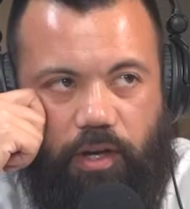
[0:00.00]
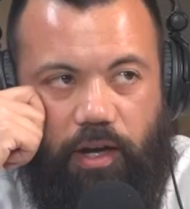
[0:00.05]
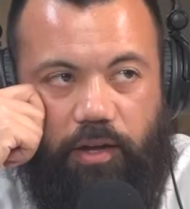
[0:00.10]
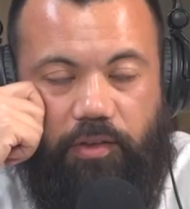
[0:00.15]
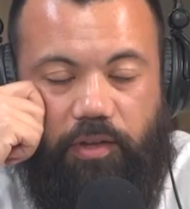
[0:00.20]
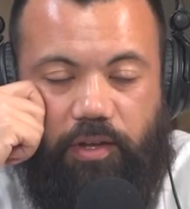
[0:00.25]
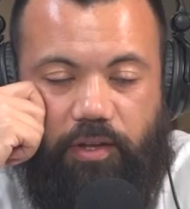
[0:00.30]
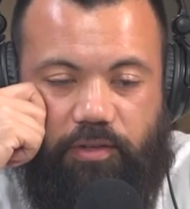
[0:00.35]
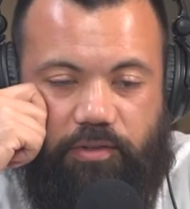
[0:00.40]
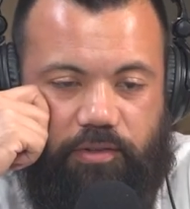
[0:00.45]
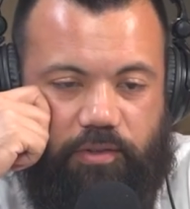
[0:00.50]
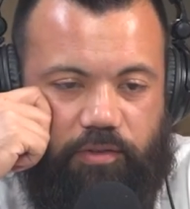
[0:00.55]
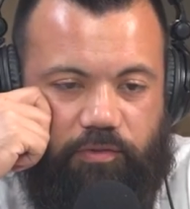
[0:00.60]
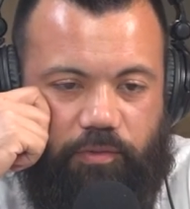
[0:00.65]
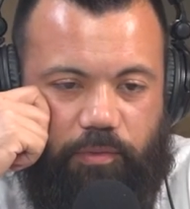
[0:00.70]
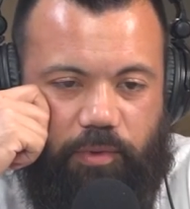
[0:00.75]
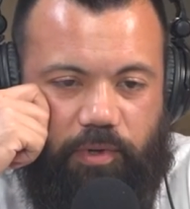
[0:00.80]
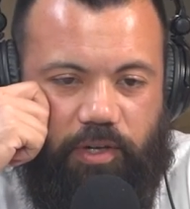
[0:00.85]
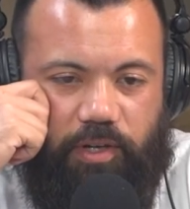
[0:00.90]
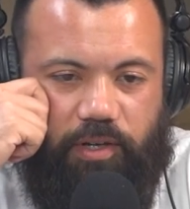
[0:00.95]
I think it's good
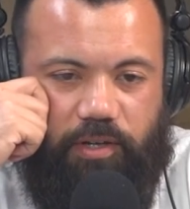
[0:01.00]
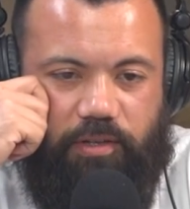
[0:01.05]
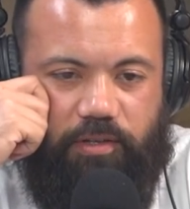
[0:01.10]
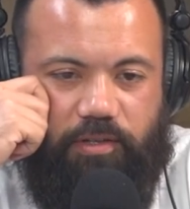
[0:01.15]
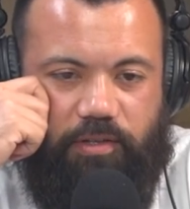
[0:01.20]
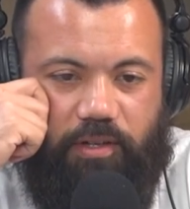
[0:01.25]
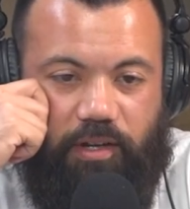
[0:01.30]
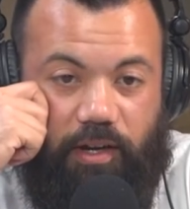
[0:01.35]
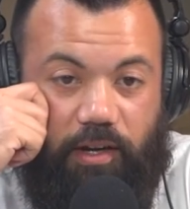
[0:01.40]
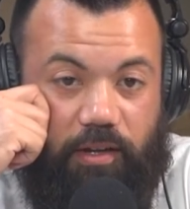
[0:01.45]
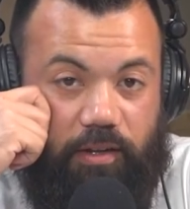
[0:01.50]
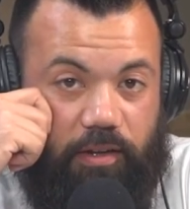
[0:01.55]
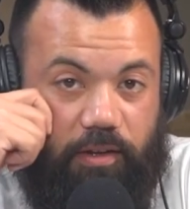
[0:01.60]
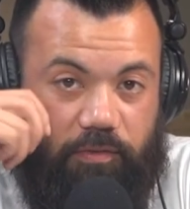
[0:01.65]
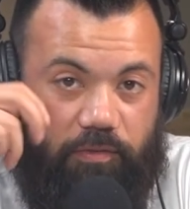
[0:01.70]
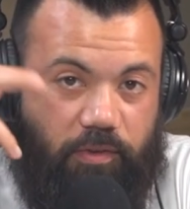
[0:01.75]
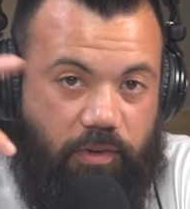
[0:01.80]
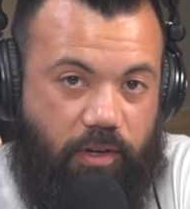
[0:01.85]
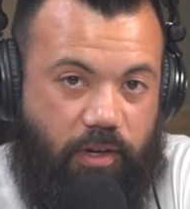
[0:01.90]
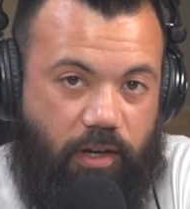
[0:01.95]
for what it is.
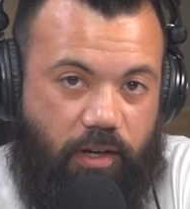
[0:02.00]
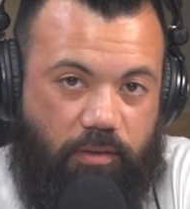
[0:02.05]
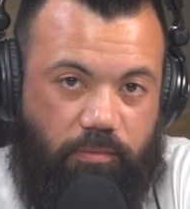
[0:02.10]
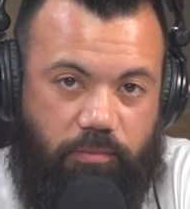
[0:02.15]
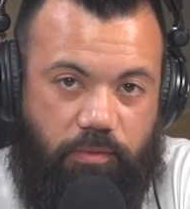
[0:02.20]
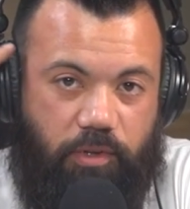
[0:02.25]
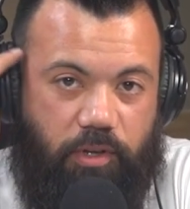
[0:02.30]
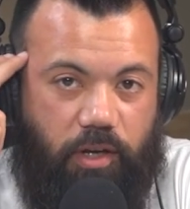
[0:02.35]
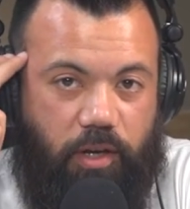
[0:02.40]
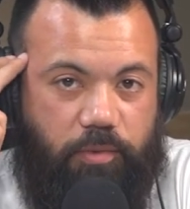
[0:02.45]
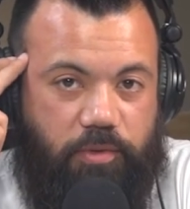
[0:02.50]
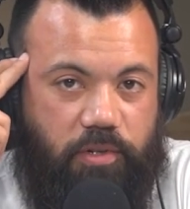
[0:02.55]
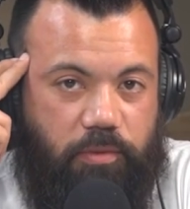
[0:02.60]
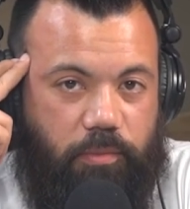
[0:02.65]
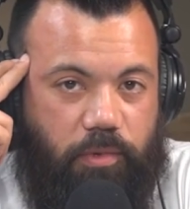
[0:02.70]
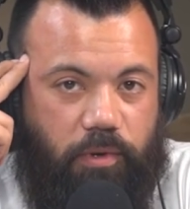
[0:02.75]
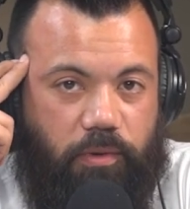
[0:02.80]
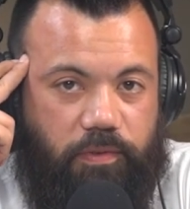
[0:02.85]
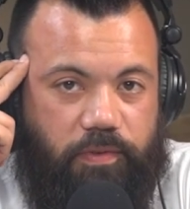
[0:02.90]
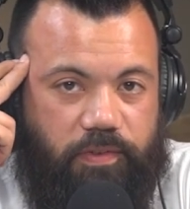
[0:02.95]
If you got the option
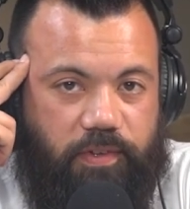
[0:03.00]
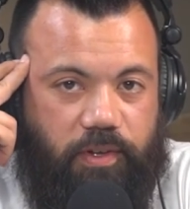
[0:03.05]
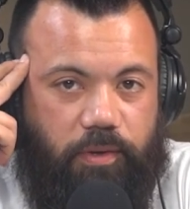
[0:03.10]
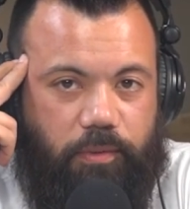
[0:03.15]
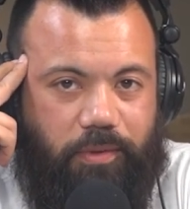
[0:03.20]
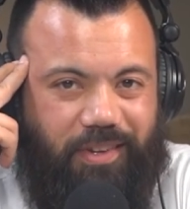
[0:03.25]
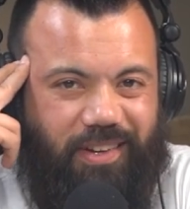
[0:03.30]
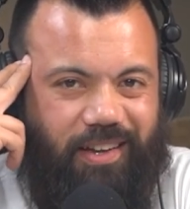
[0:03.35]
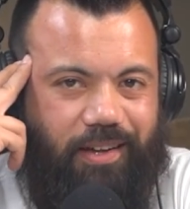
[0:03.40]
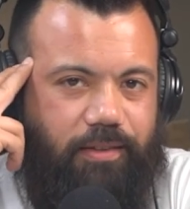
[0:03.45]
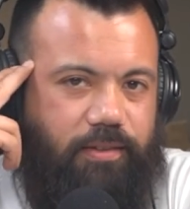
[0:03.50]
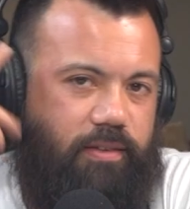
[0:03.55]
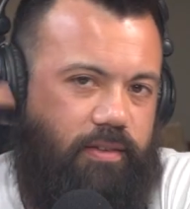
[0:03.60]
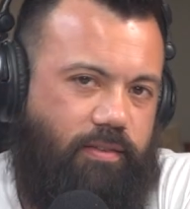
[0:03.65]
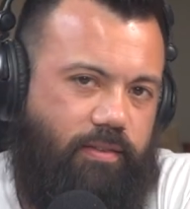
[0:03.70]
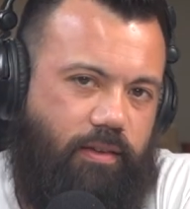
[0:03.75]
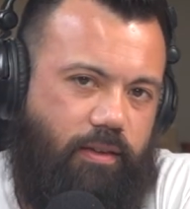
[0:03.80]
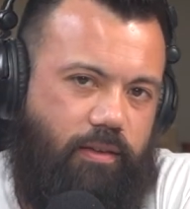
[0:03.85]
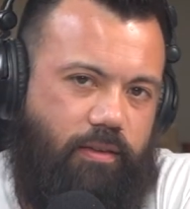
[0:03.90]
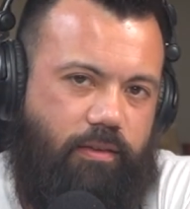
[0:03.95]
of both, stick with a
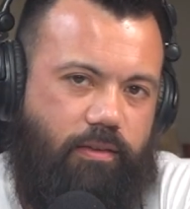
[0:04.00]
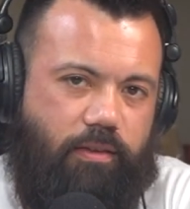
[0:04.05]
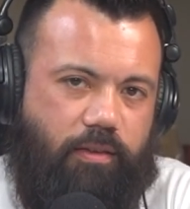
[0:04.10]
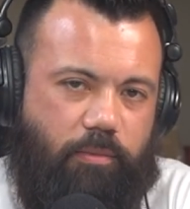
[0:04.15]
1910.